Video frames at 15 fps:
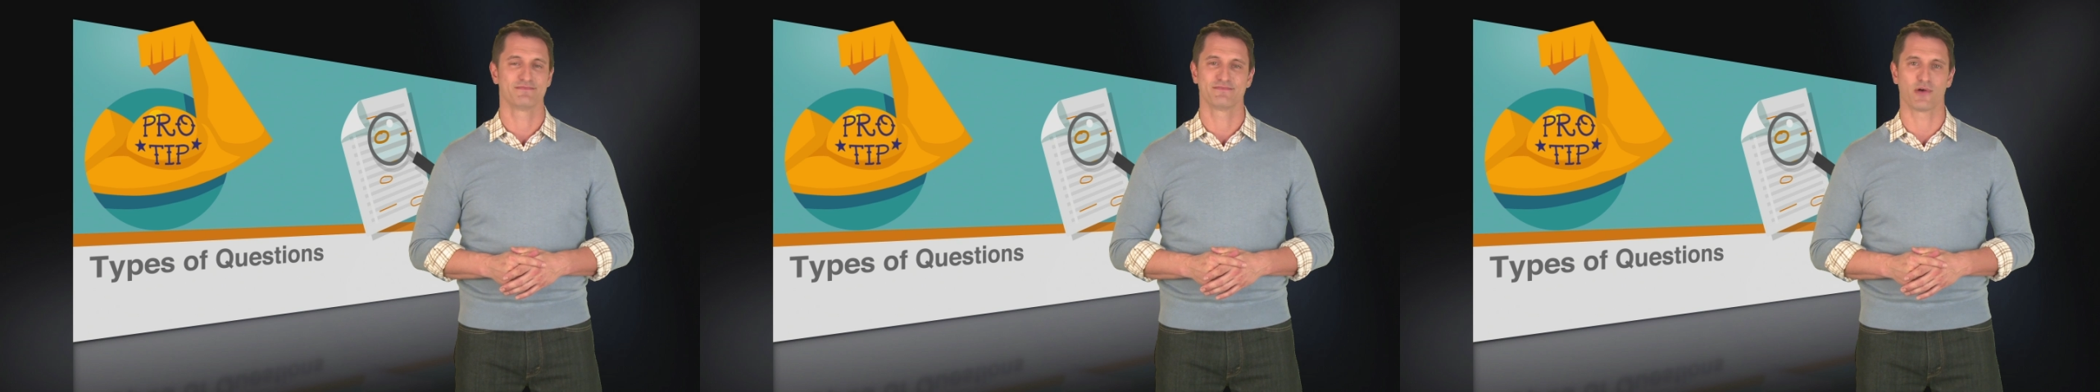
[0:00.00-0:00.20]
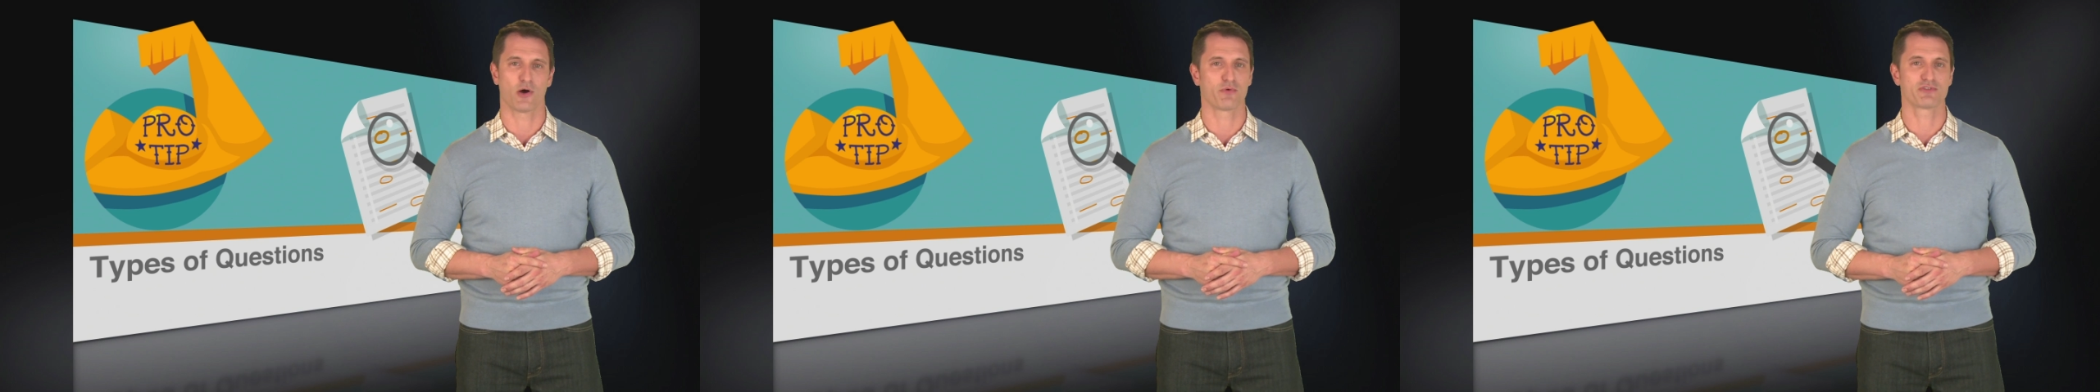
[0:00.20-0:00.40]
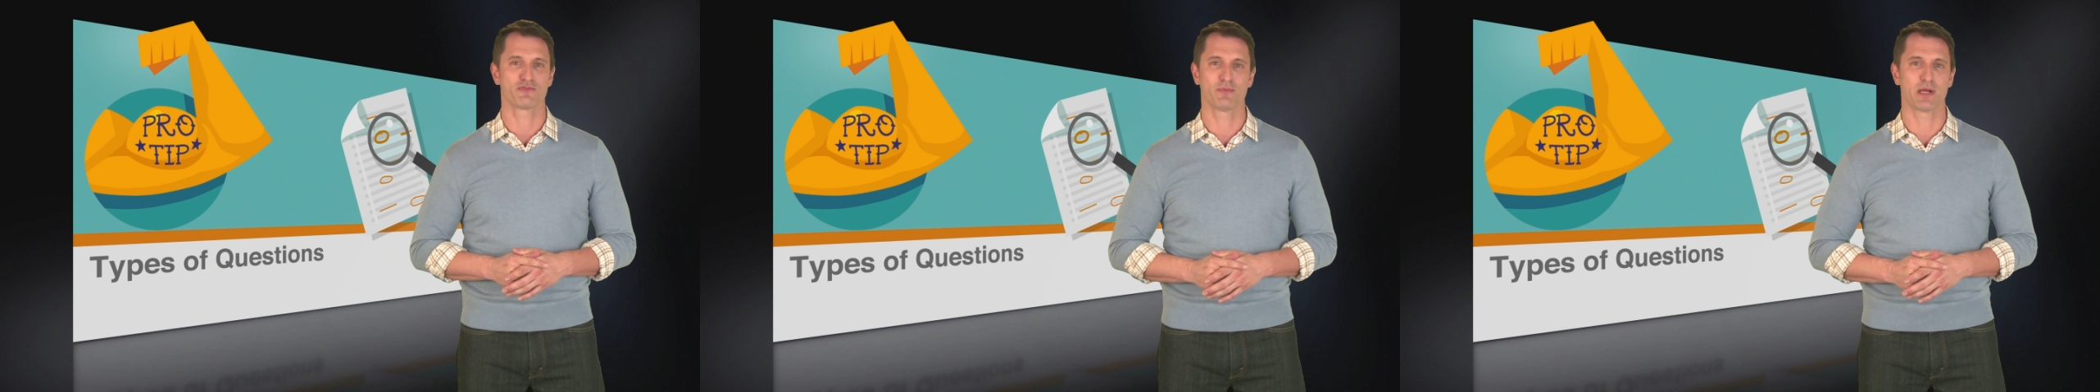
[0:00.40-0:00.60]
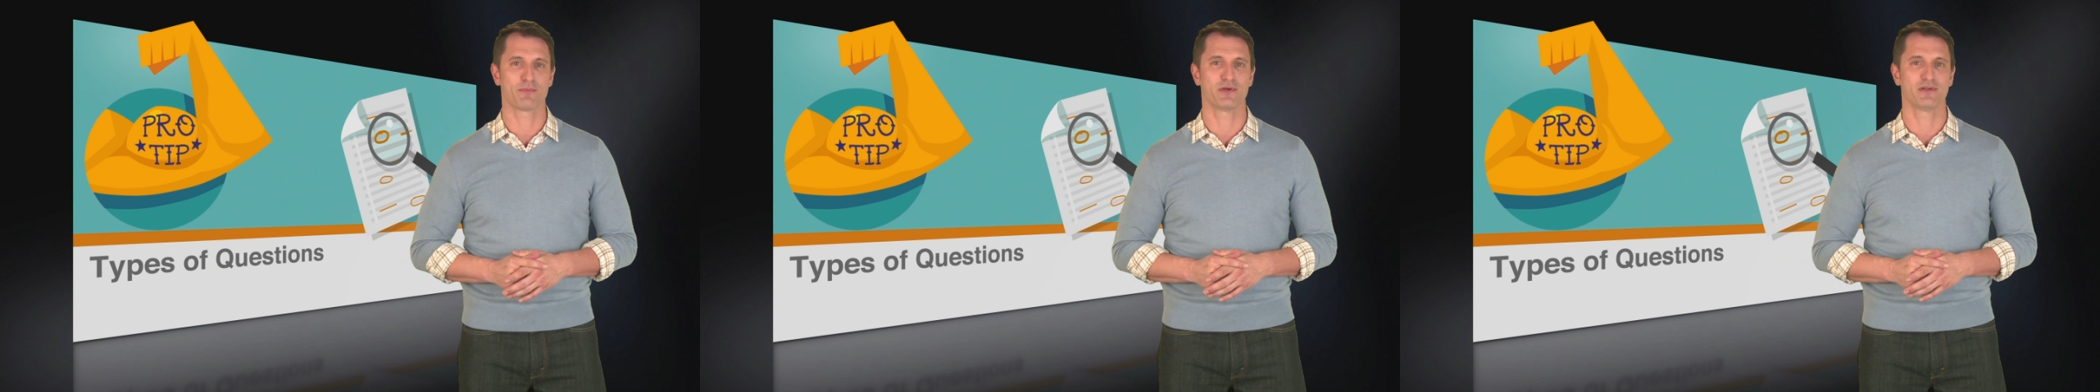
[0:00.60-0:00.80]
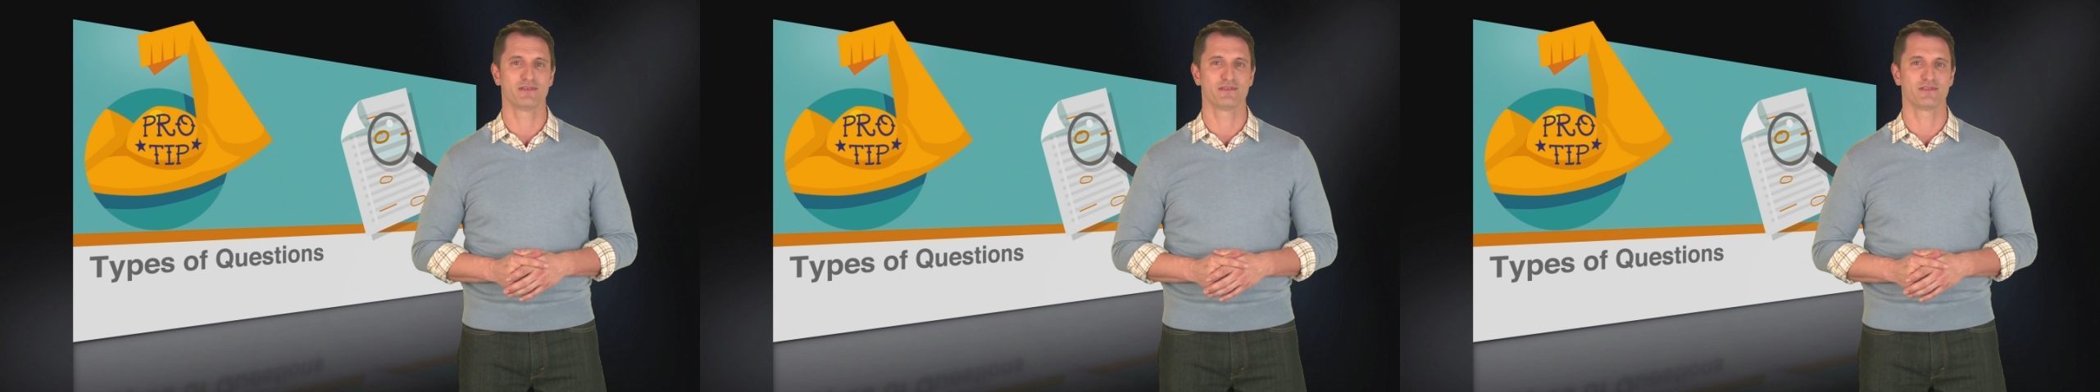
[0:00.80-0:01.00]
Always
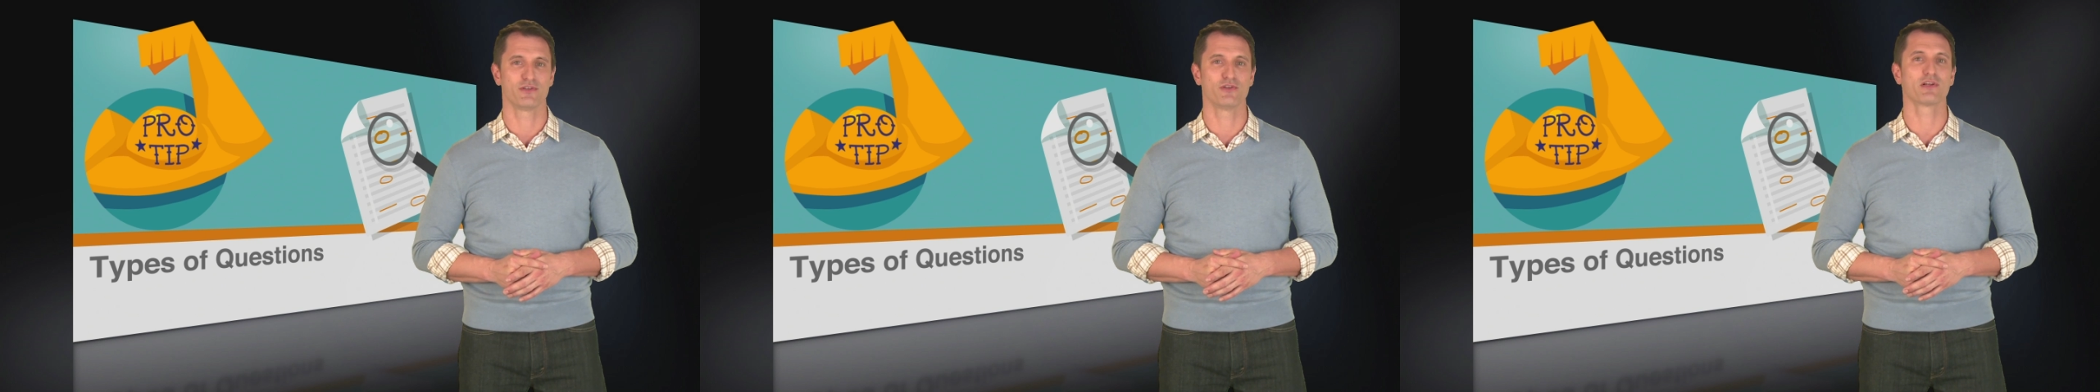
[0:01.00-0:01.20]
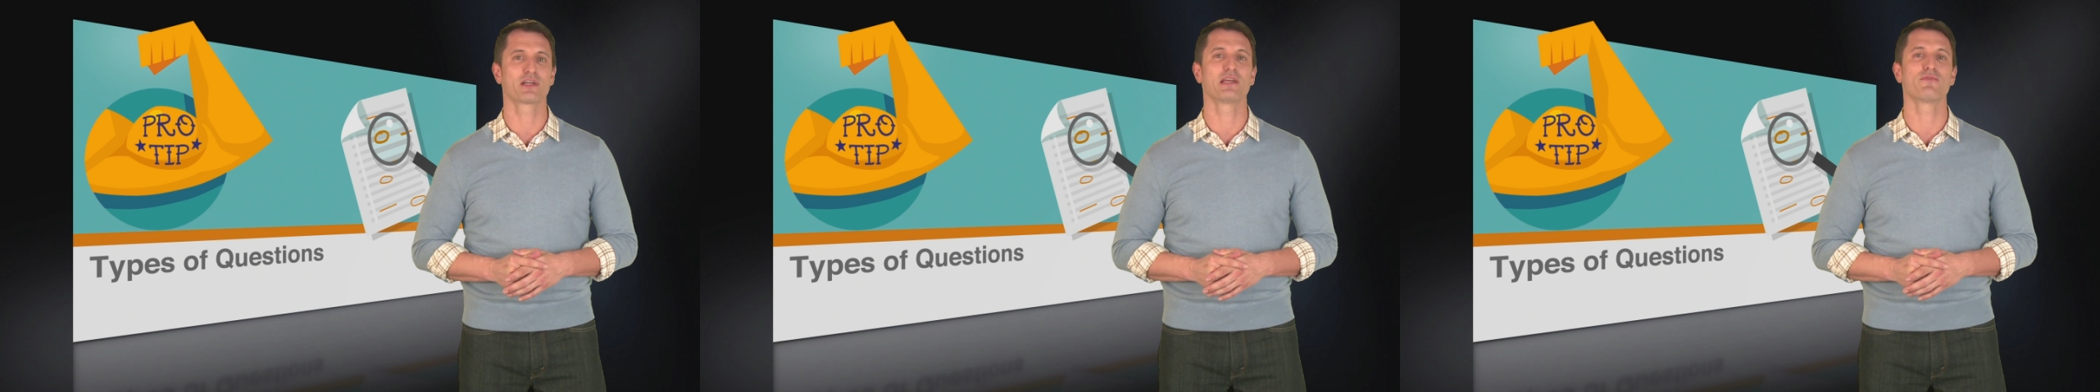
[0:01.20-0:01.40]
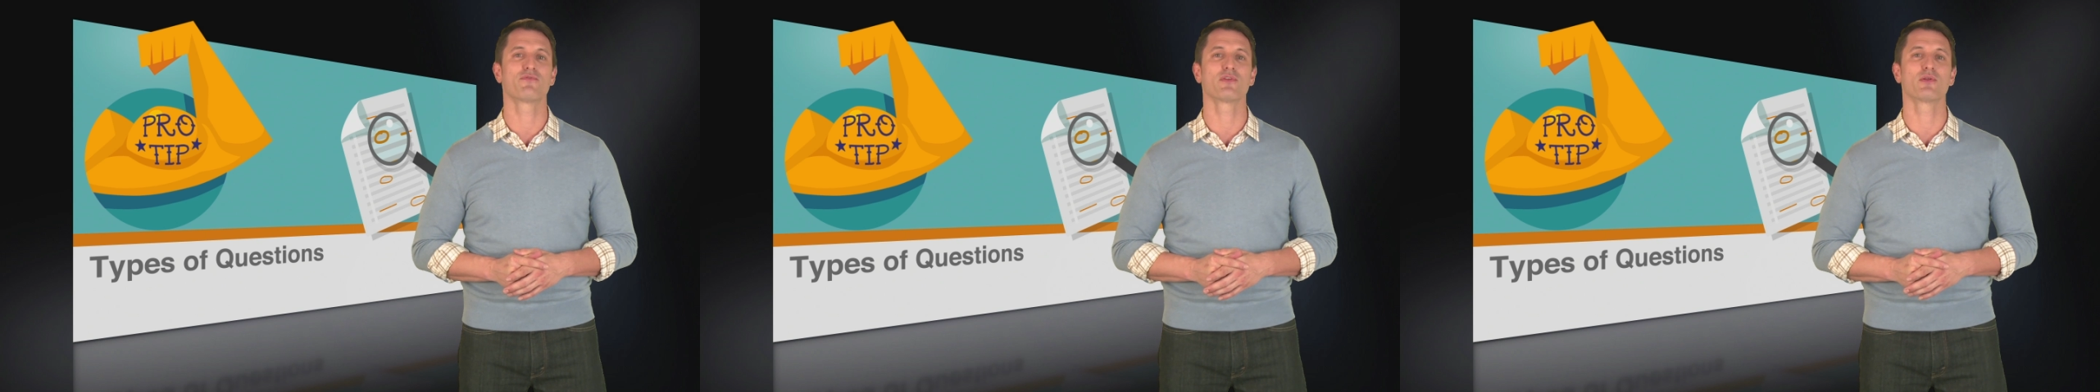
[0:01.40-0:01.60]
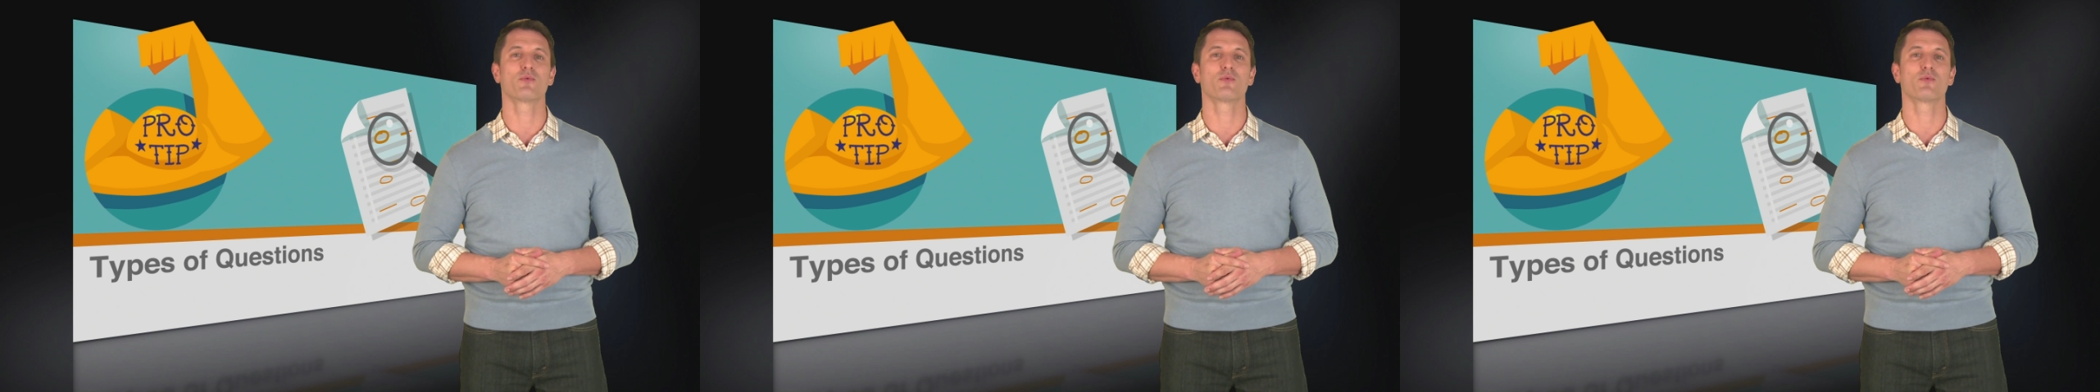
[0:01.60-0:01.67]
remember, you're looking for the